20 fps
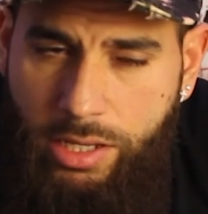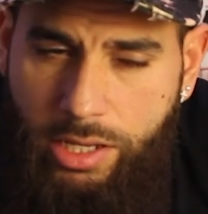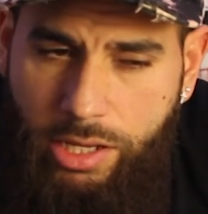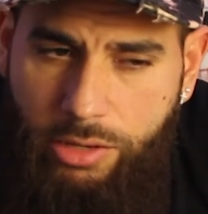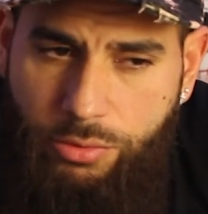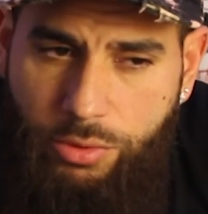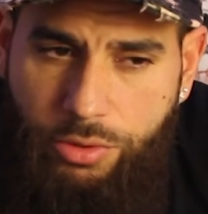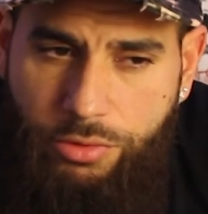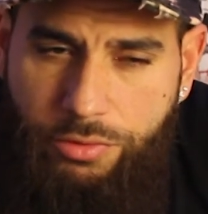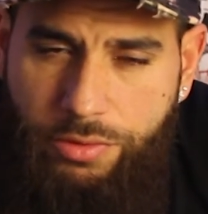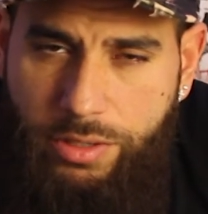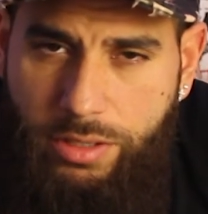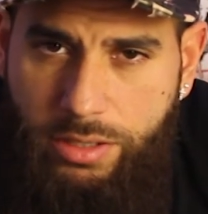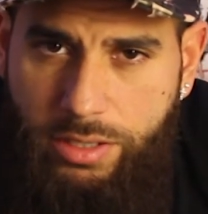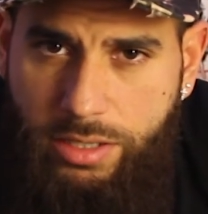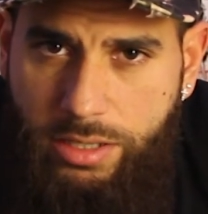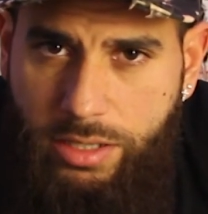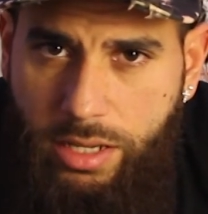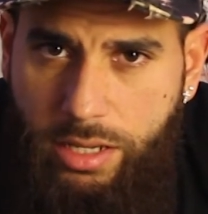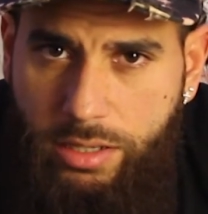we were really
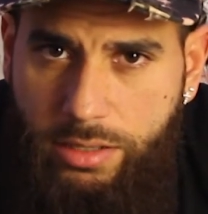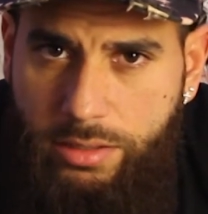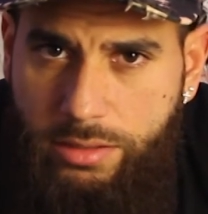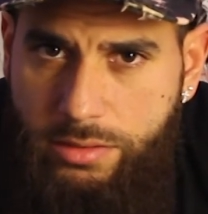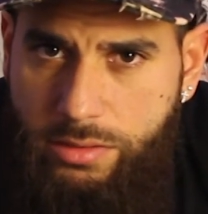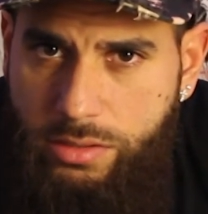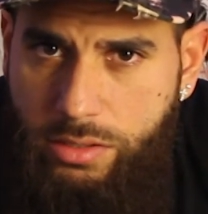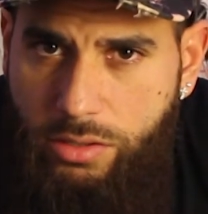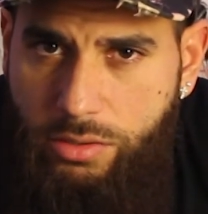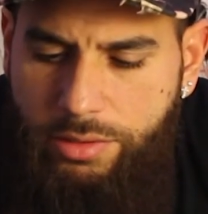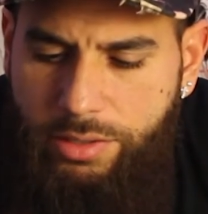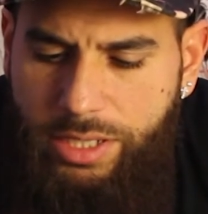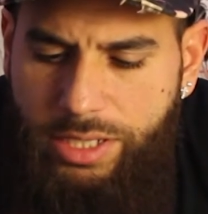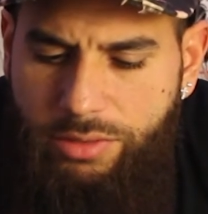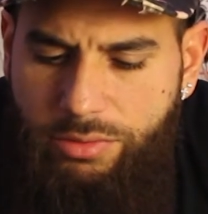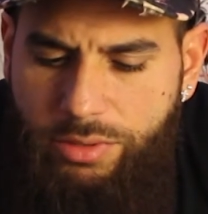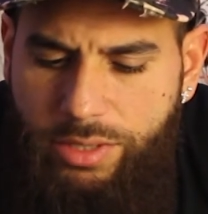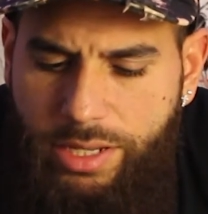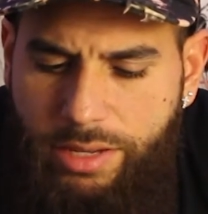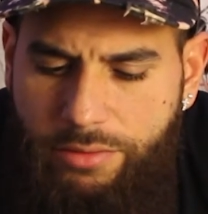young. So he
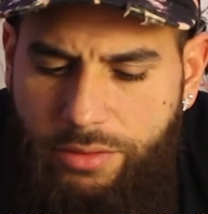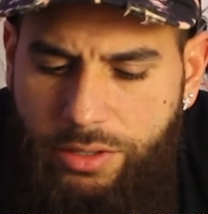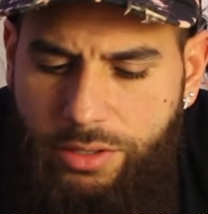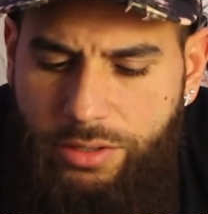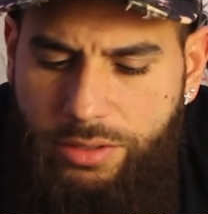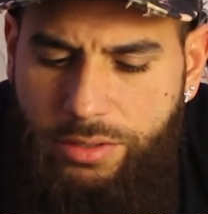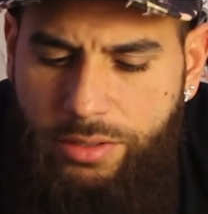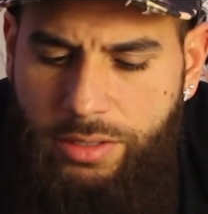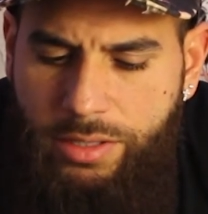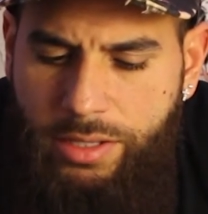would never